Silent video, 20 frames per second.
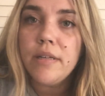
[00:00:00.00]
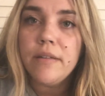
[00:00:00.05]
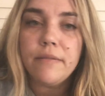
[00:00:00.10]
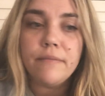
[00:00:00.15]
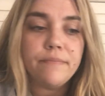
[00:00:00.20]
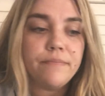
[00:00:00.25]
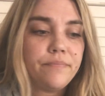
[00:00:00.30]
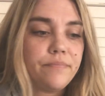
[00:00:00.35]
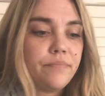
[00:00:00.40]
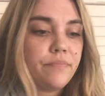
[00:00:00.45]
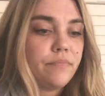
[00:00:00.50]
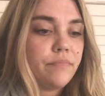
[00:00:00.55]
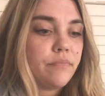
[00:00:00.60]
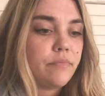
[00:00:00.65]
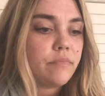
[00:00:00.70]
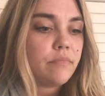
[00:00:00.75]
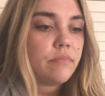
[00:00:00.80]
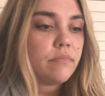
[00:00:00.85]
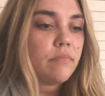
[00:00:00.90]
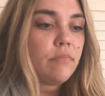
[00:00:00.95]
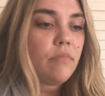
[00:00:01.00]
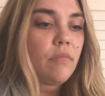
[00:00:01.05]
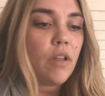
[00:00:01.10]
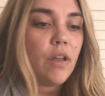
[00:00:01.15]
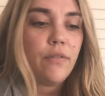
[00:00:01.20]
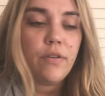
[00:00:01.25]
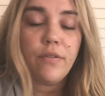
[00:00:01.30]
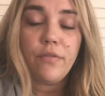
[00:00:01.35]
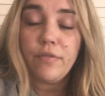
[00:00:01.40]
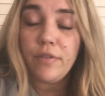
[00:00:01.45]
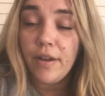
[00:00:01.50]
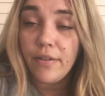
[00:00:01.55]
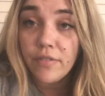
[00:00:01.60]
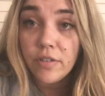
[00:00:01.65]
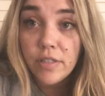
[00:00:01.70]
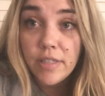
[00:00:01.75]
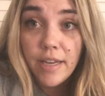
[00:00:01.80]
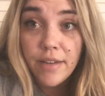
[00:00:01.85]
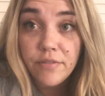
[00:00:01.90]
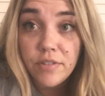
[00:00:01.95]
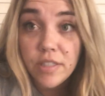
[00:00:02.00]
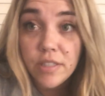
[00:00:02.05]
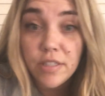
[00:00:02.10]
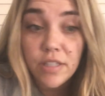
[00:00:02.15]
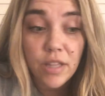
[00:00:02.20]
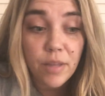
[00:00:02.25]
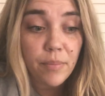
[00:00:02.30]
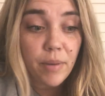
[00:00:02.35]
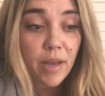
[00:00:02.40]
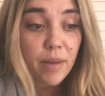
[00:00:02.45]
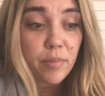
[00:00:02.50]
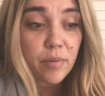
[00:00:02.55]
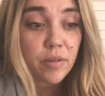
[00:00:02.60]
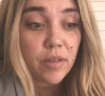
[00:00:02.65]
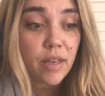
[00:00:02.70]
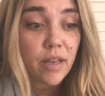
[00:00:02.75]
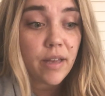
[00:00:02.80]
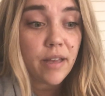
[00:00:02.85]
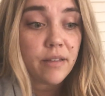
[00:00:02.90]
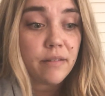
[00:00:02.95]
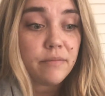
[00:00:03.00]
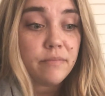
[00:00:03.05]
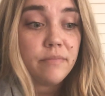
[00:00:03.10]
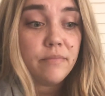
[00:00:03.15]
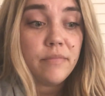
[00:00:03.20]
If you've never dived into the Bible yet,